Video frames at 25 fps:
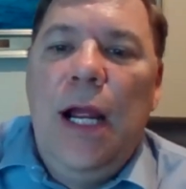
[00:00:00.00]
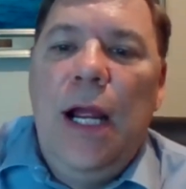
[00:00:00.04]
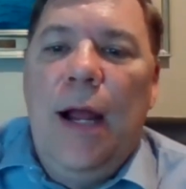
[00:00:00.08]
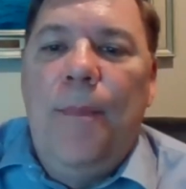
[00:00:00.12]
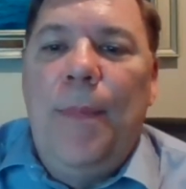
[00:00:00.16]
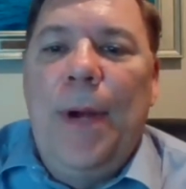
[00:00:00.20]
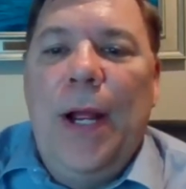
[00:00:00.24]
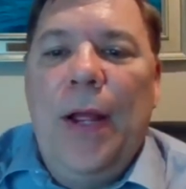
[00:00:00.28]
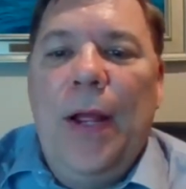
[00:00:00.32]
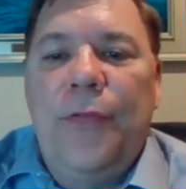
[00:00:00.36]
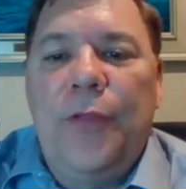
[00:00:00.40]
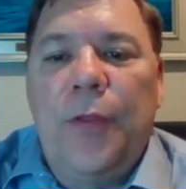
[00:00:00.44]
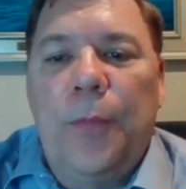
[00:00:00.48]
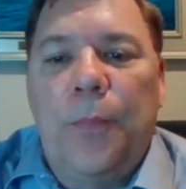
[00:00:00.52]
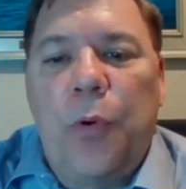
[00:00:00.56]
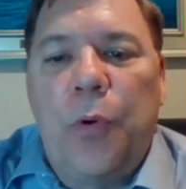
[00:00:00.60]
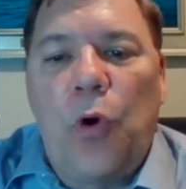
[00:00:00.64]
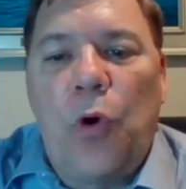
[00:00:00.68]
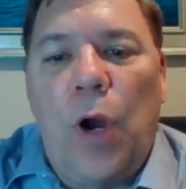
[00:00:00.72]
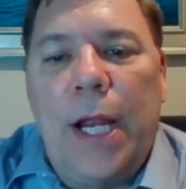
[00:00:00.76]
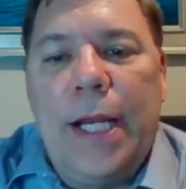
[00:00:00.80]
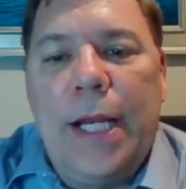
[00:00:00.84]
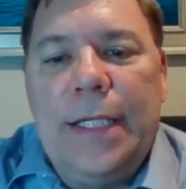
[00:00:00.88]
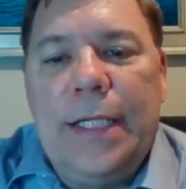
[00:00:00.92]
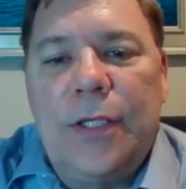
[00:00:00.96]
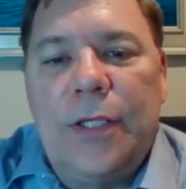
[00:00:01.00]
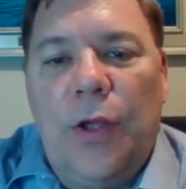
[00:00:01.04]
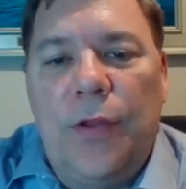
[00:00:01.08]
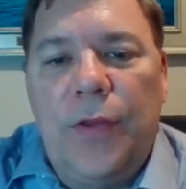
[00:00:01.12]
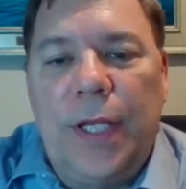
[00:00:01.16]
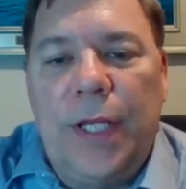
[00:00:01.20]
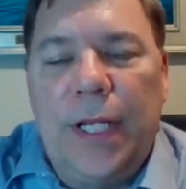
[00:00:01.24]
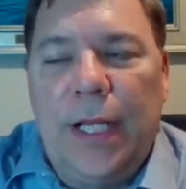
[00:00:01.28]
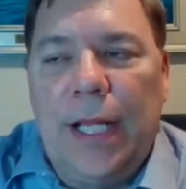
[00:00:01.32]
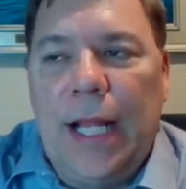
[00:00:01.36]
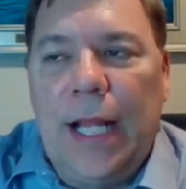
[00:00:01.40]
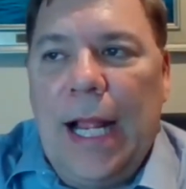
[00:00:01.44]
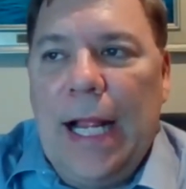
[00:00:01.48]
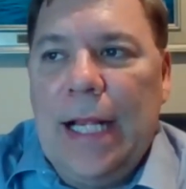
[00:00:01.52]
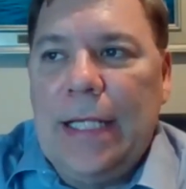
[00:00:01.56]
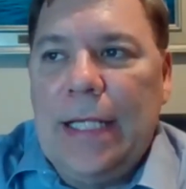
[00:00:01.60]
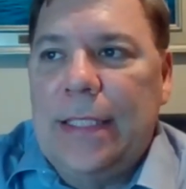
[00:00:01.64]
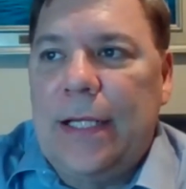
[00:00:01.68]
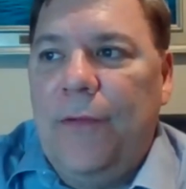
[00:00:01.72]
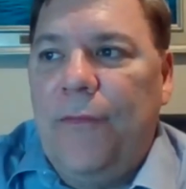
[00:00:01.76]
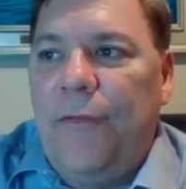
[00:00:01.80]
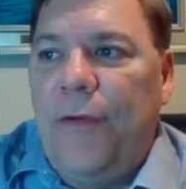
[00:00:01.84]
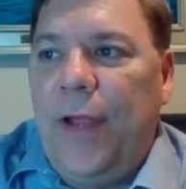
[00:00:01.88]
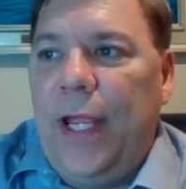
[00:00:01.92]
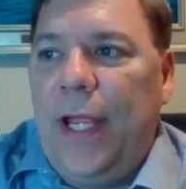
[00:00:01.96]
about the price on the
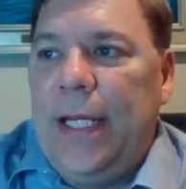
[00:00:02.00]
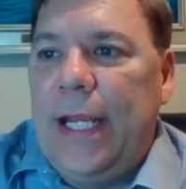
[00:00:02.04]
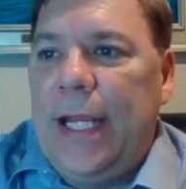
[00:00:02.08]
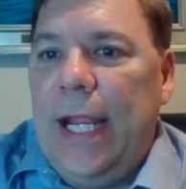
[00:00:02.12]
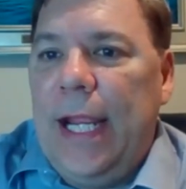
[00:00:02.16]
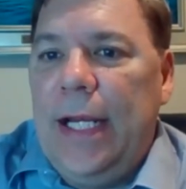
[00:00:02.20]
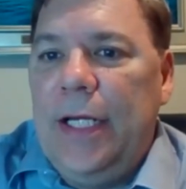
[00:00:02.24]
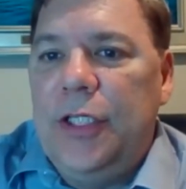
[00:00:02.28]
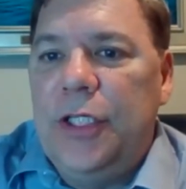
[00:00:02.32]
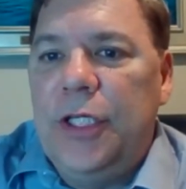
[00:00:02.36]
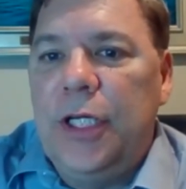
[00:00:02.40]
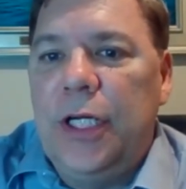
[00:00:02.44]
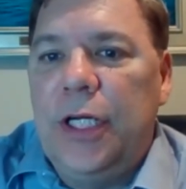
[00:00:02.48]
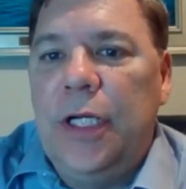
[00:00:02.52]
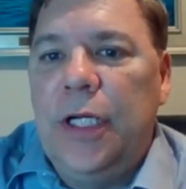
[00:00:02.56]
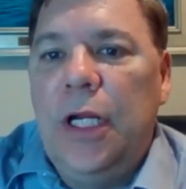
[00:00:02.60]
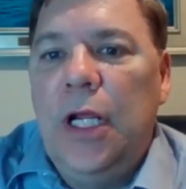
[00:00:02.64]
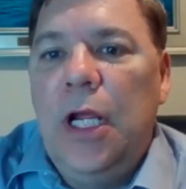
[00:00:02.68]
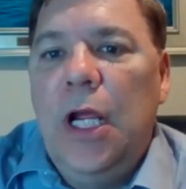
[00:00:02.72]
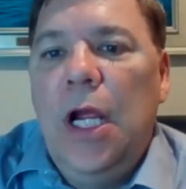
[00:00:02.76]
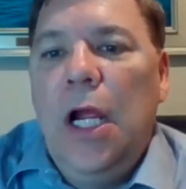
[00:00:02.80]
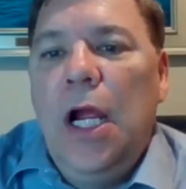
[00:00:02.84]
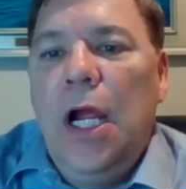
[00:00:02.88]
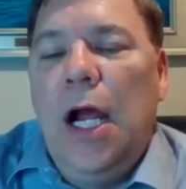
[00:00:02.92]
Alaska vacation.